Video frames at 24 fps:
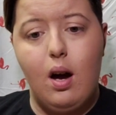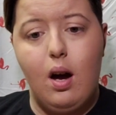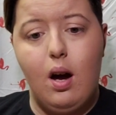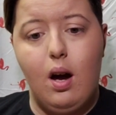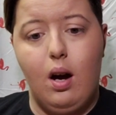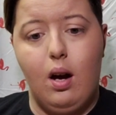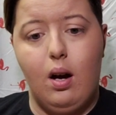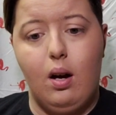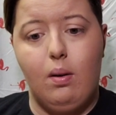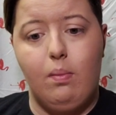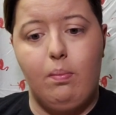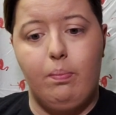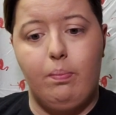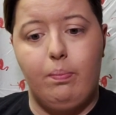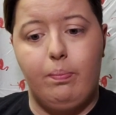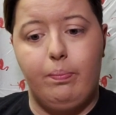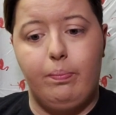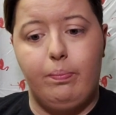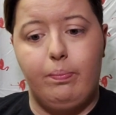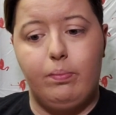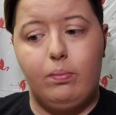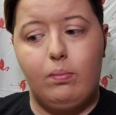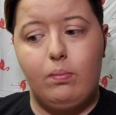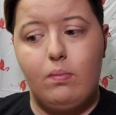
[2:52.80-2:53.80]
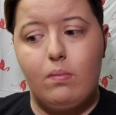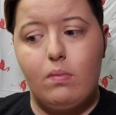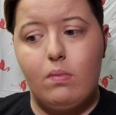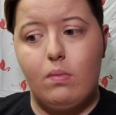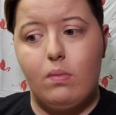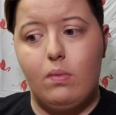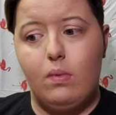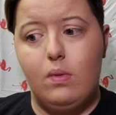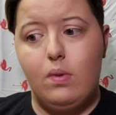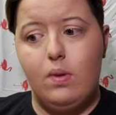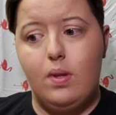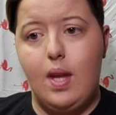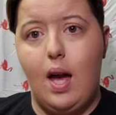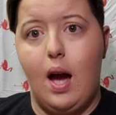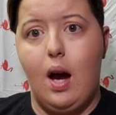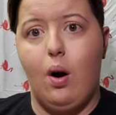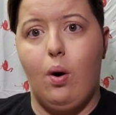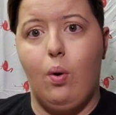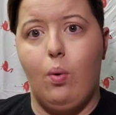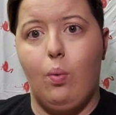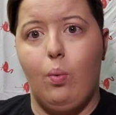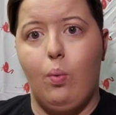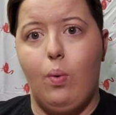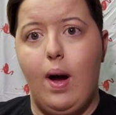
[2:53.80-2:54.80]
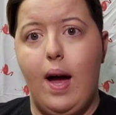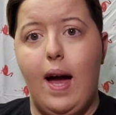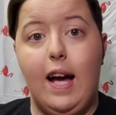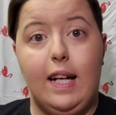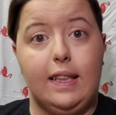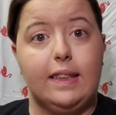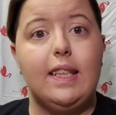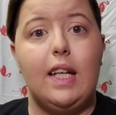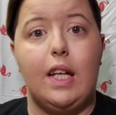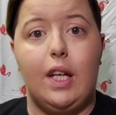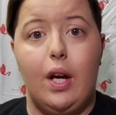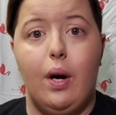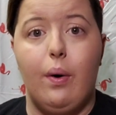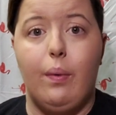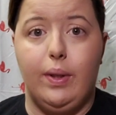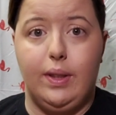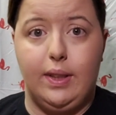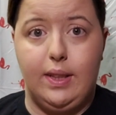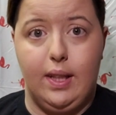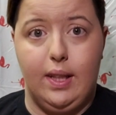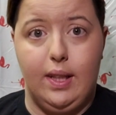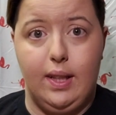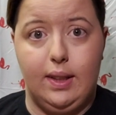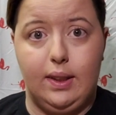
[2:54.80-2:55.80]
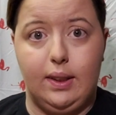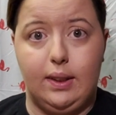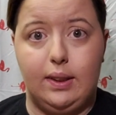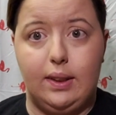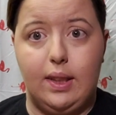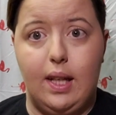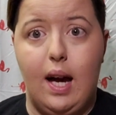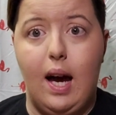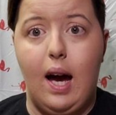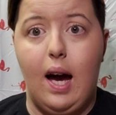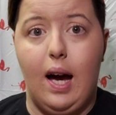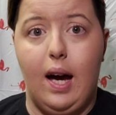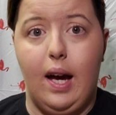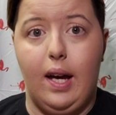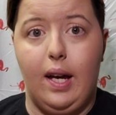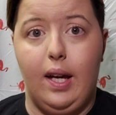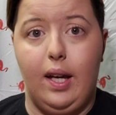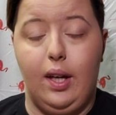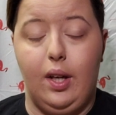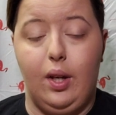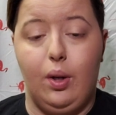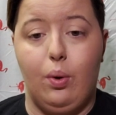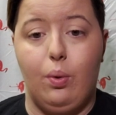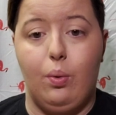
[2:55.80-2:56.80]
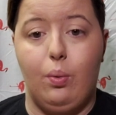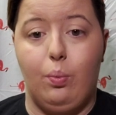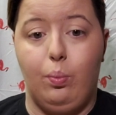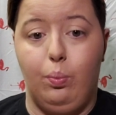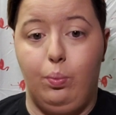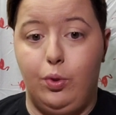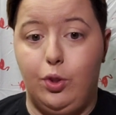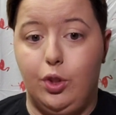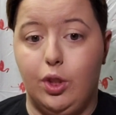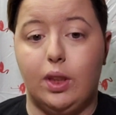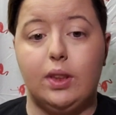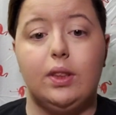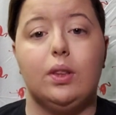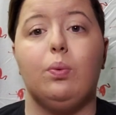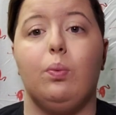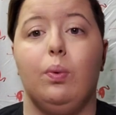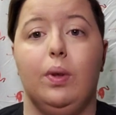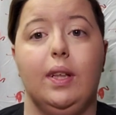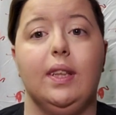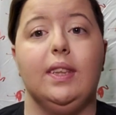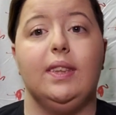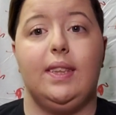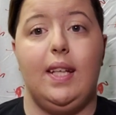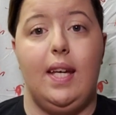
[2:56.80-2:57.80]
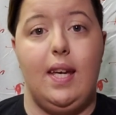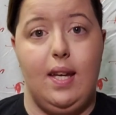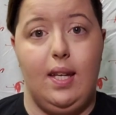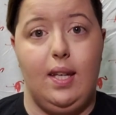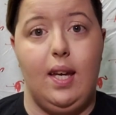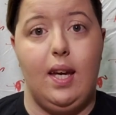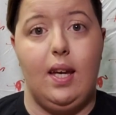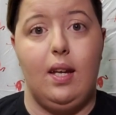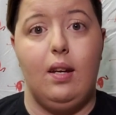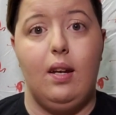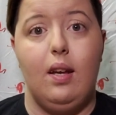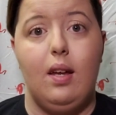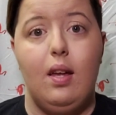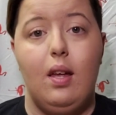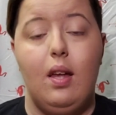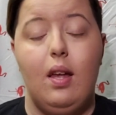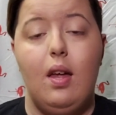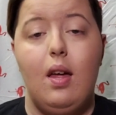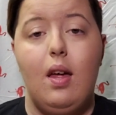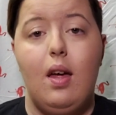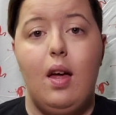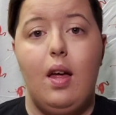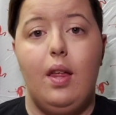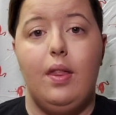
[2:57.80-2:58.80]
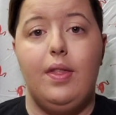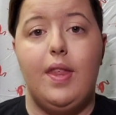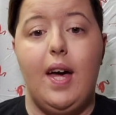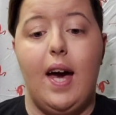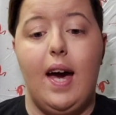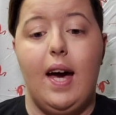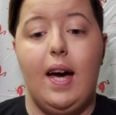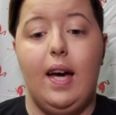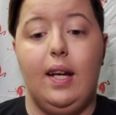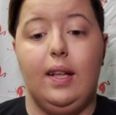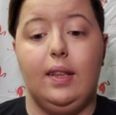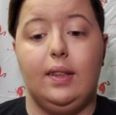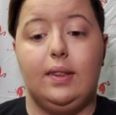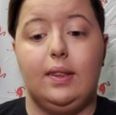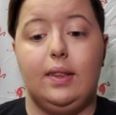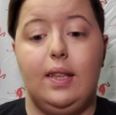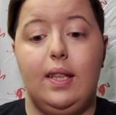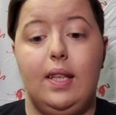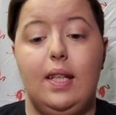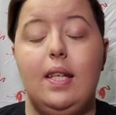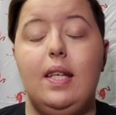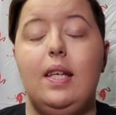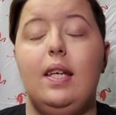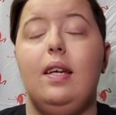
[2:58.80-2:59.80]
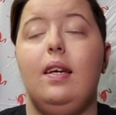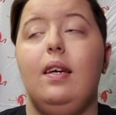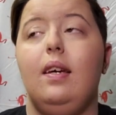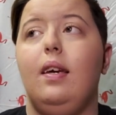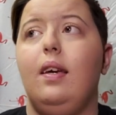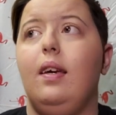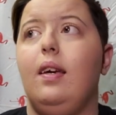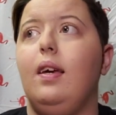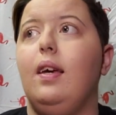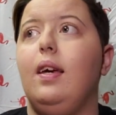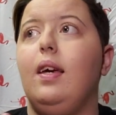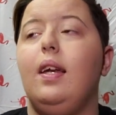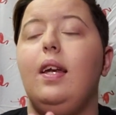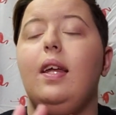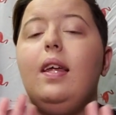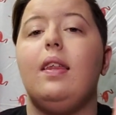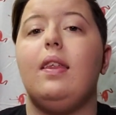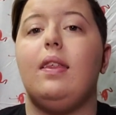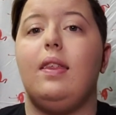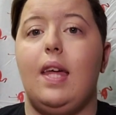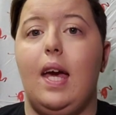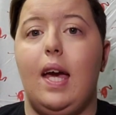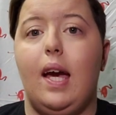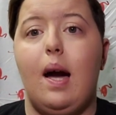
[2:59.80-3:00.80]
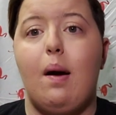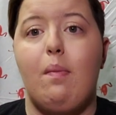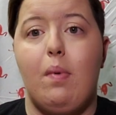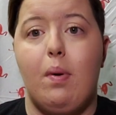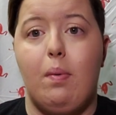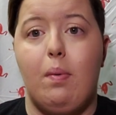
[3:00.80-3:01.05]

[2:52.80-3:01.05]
Now, as I go into this, I just want to say again that anything I'm